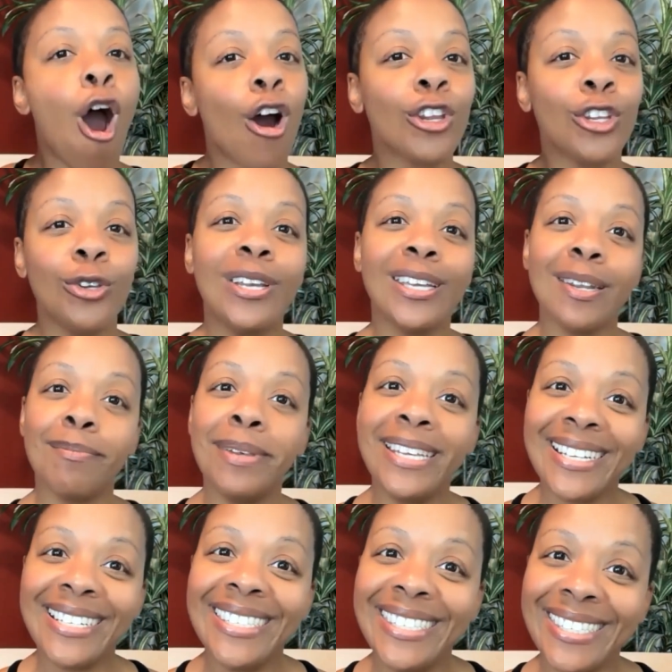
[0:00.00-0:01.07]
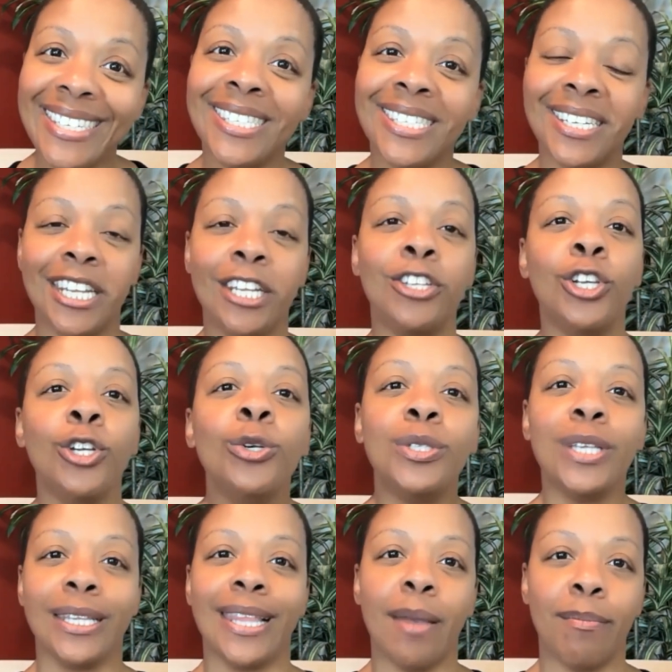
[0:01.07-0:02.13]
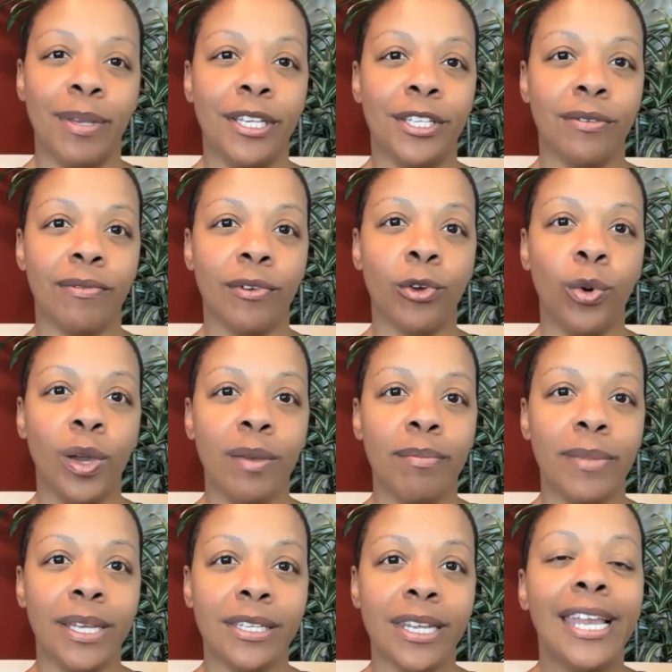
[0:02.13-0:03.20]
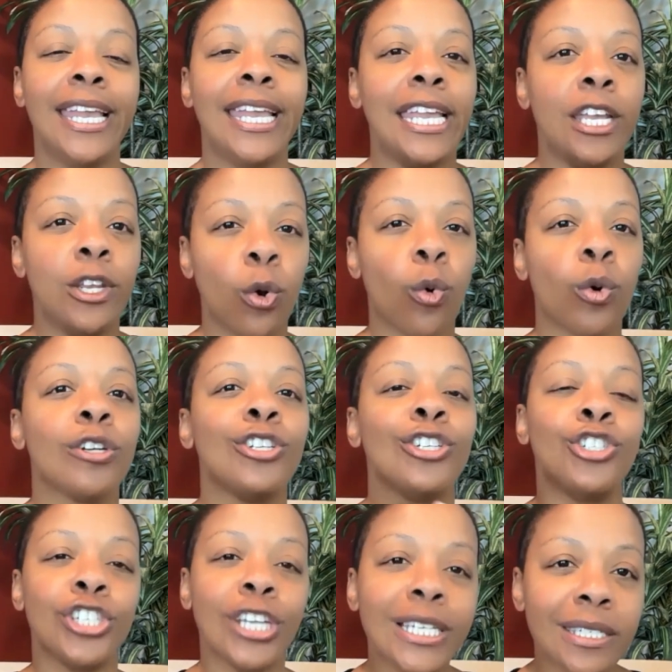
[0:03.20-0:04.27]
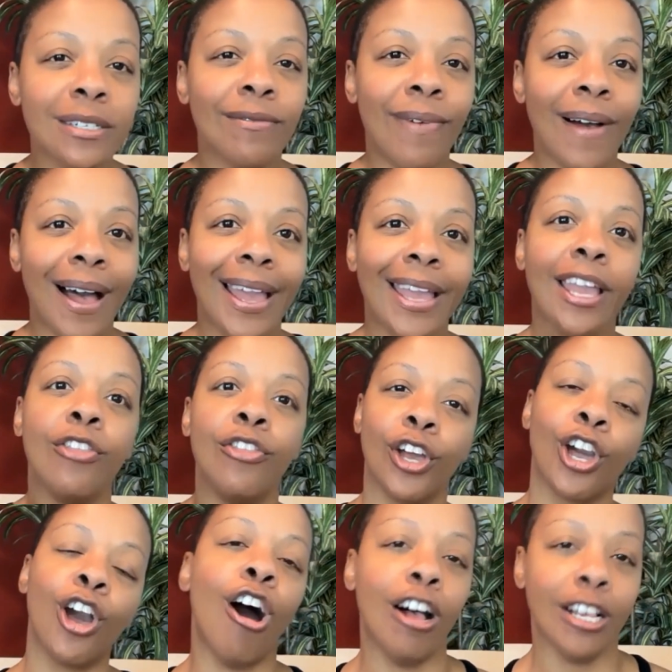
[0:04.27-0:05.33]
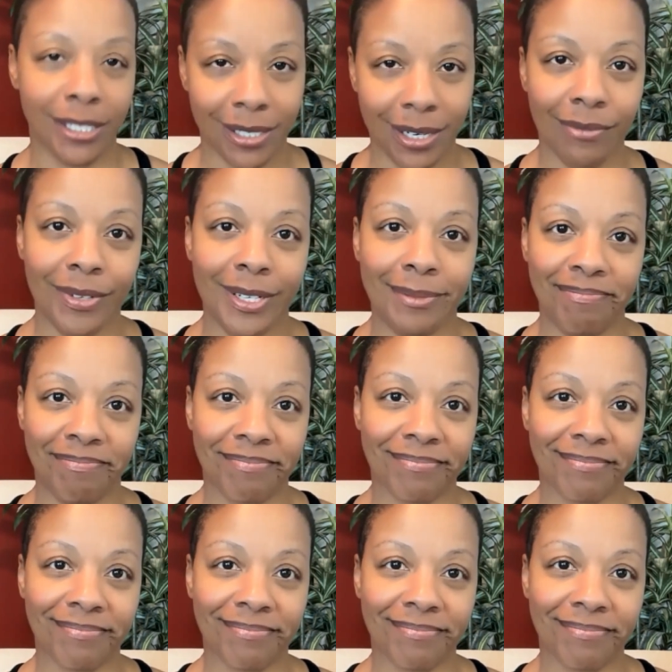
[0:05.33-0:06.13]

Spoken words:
Are you going to be consistent in using that piece of equipment in order to justify the cost of it?